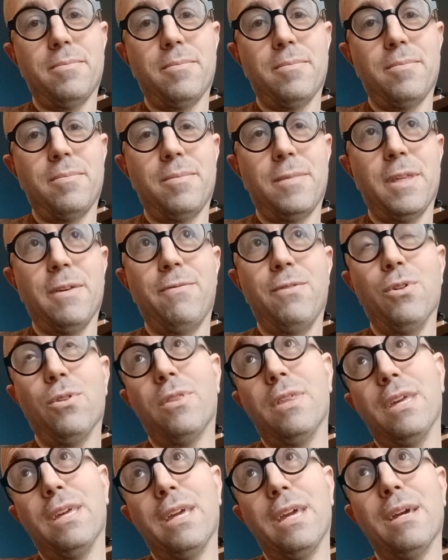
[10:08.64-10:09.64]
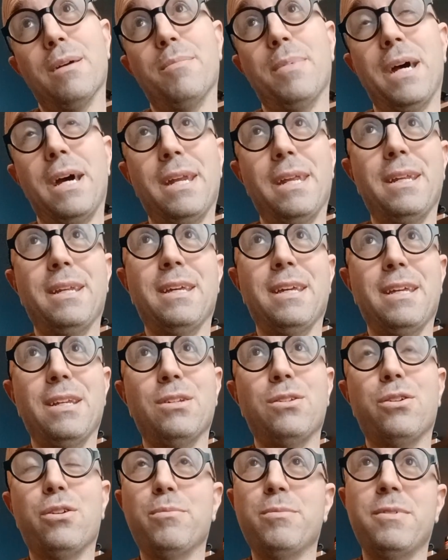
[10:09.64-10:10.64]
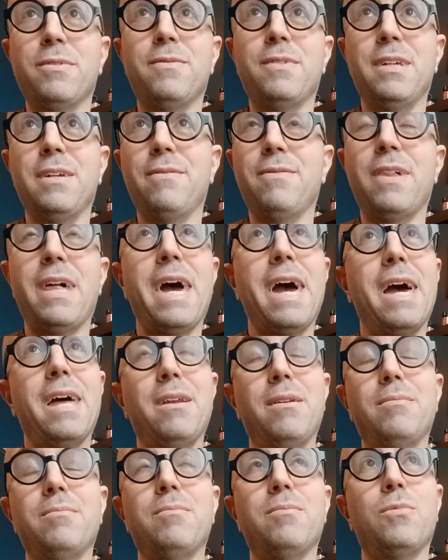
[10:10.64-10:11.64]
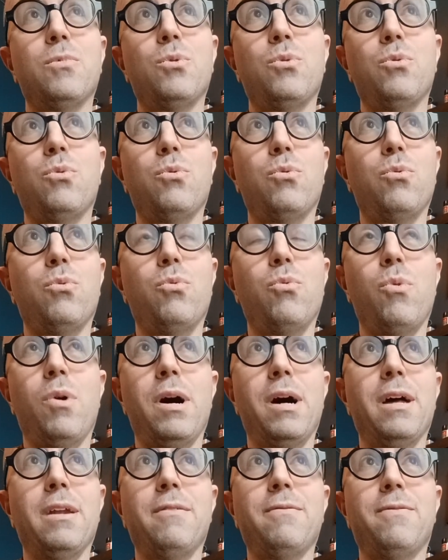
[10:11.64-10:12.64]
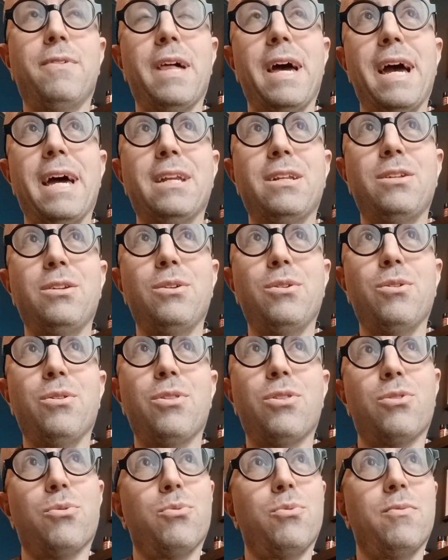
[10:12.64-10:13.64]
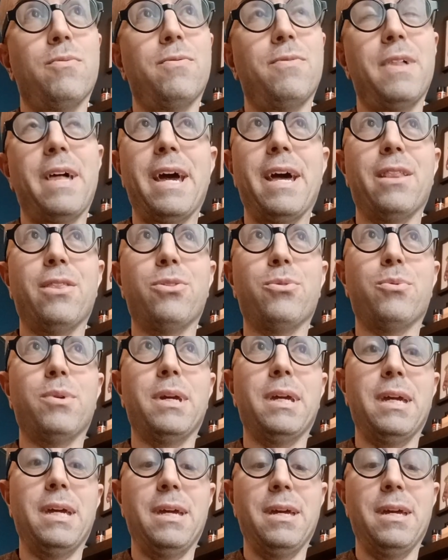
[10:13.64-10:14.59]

if you're thinking about it in terms of D flat, 1, flat 2, flat 3.